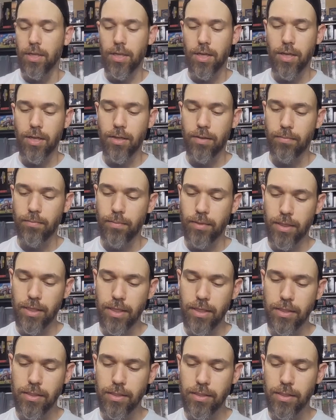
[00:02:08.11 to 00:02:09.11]
Um,
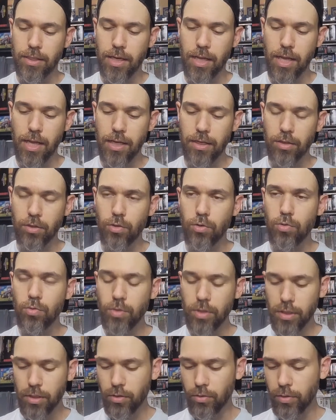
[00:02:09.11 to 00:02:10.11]
it is not a
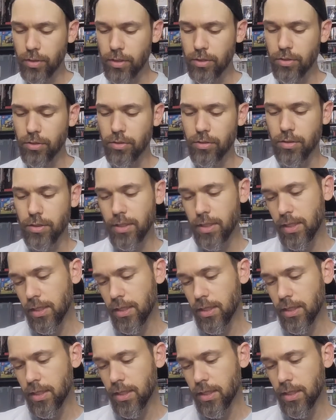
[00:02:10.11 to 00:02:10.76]
kooky creatures.